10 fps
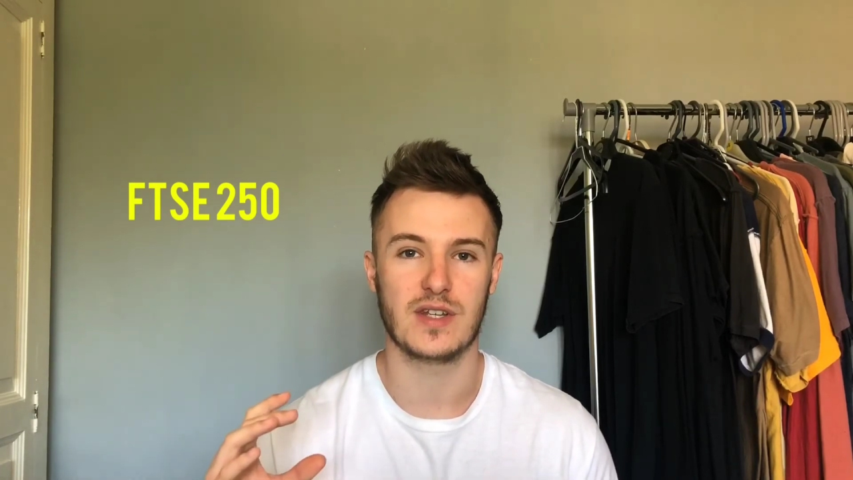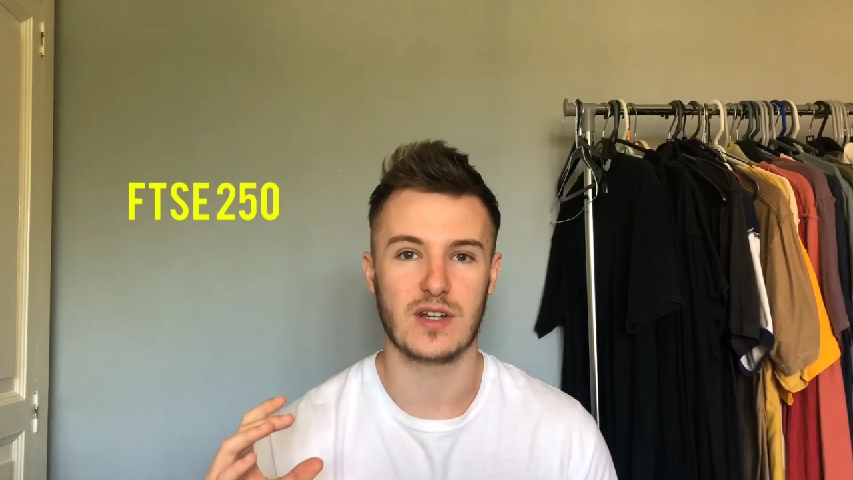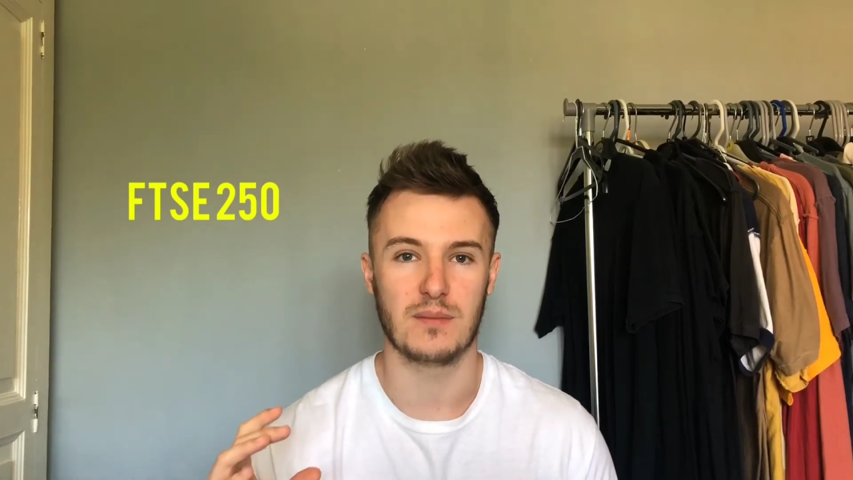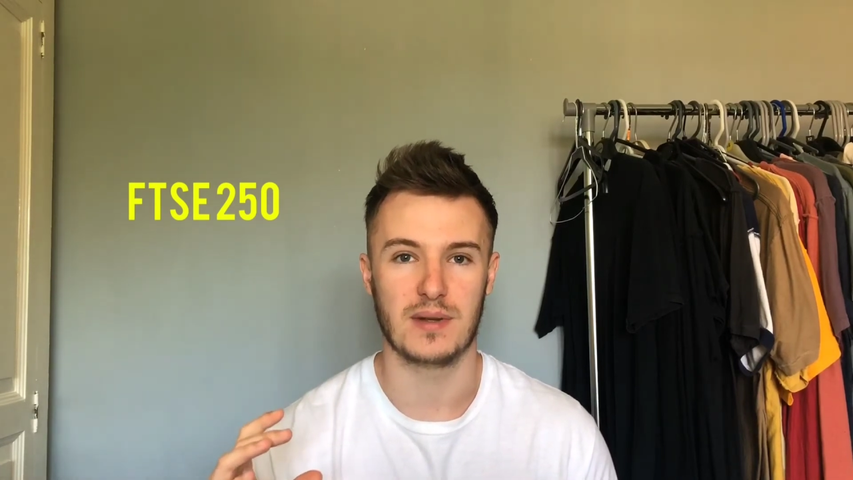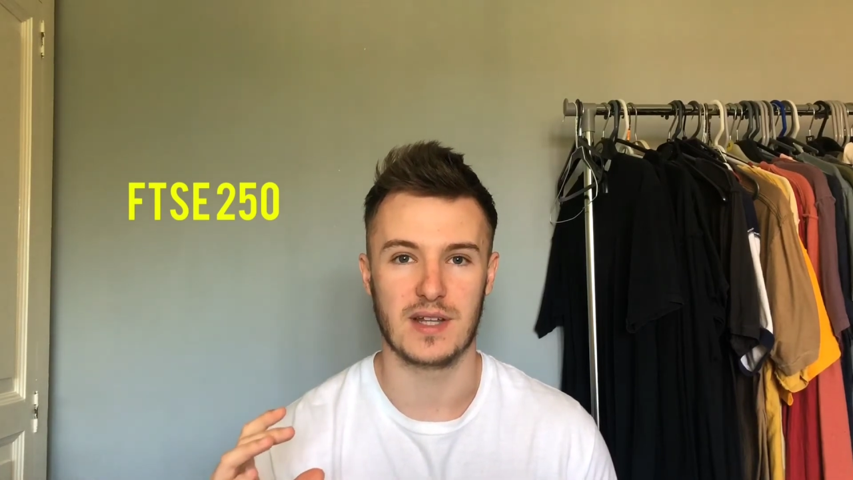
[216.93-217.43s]

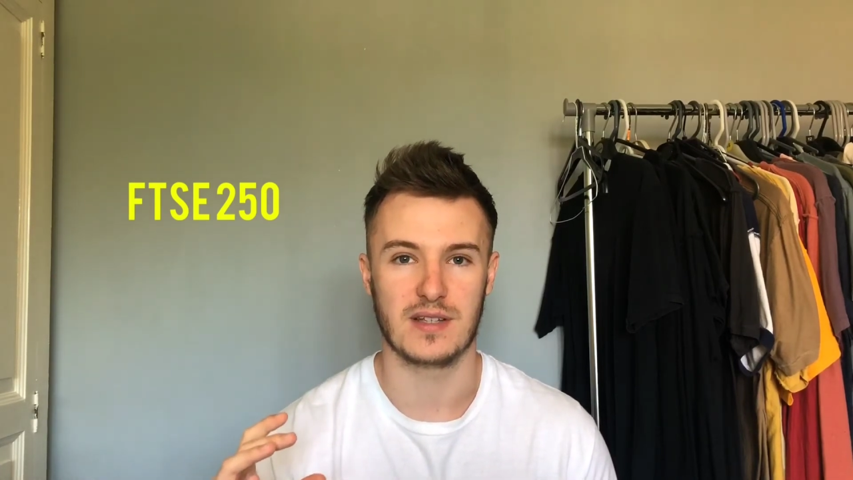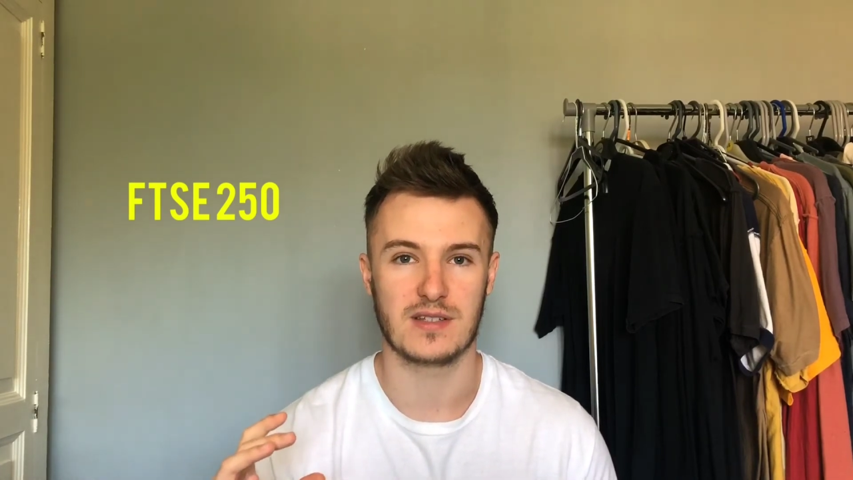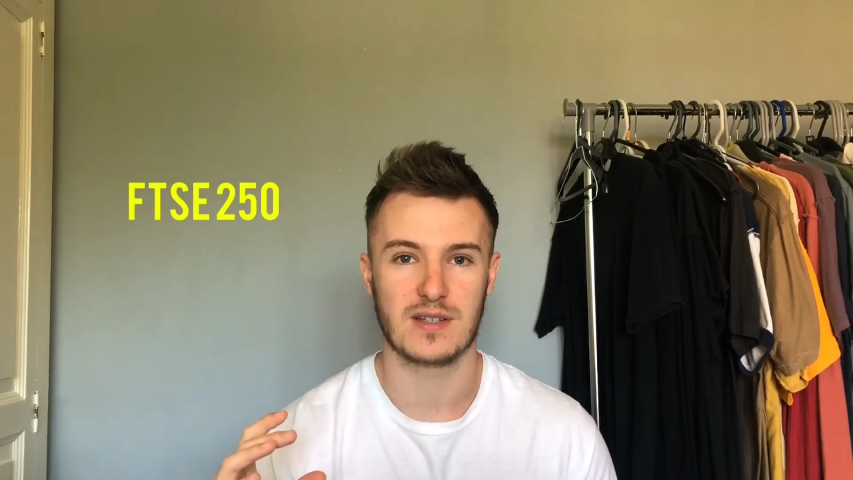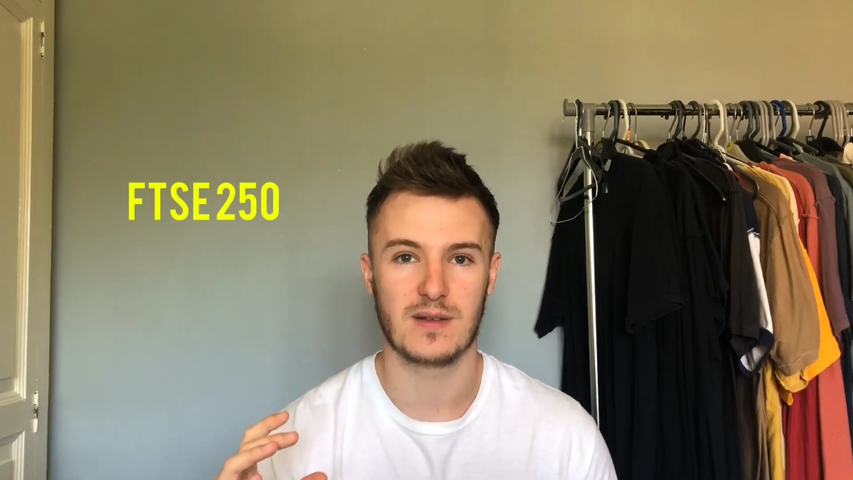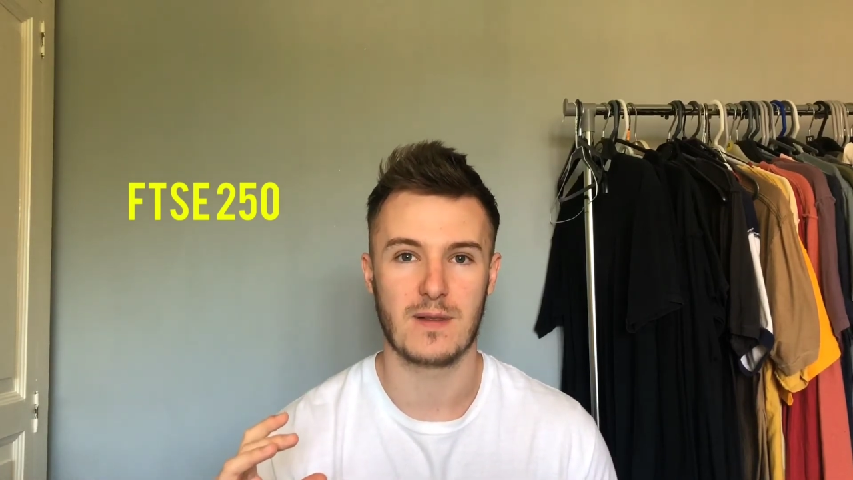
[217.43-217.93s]
companies